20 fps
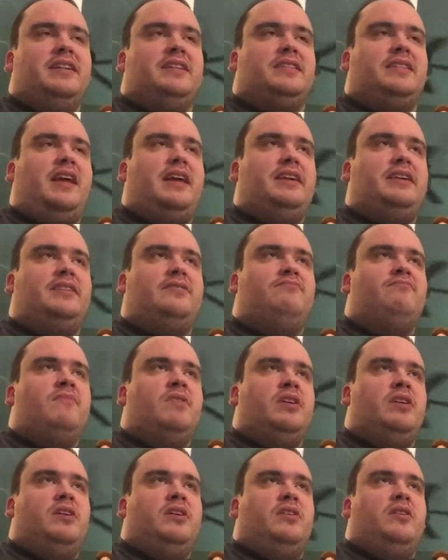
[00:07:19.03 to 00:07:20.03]
like
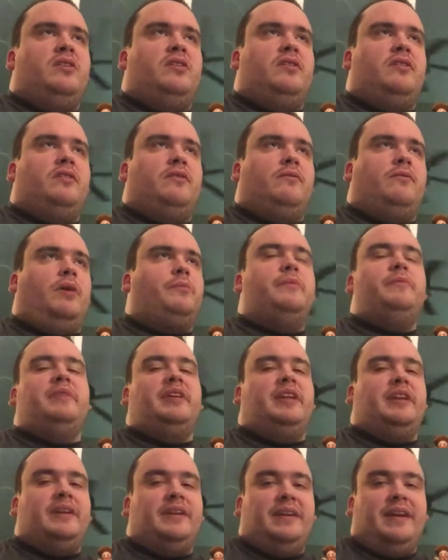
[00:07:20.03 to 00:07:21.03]
Walt
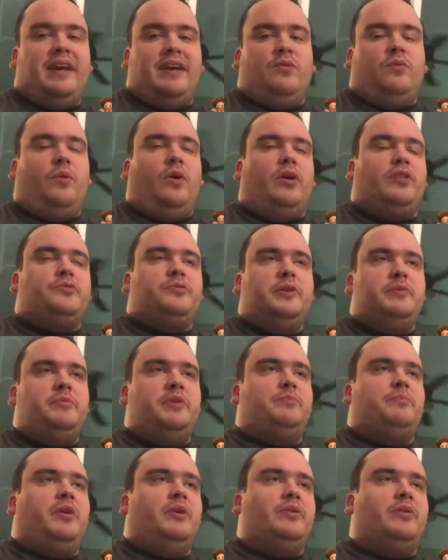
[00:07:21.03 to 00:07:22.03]

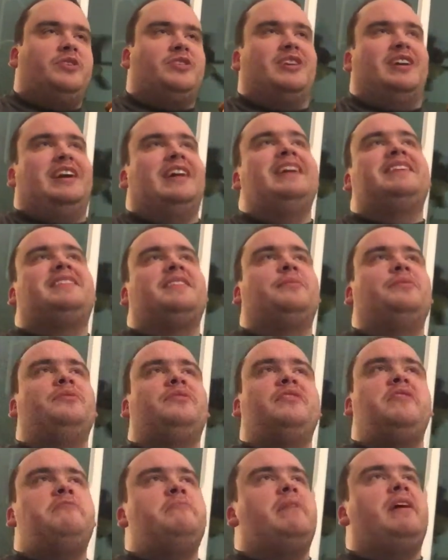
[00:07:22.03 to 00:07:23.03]
Whitman poetry. It's a
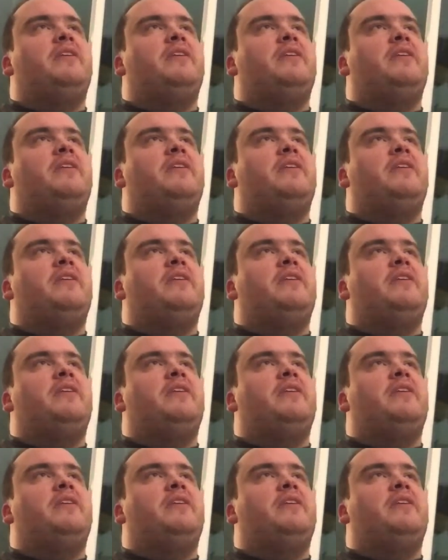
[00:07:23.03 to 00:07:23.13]
movie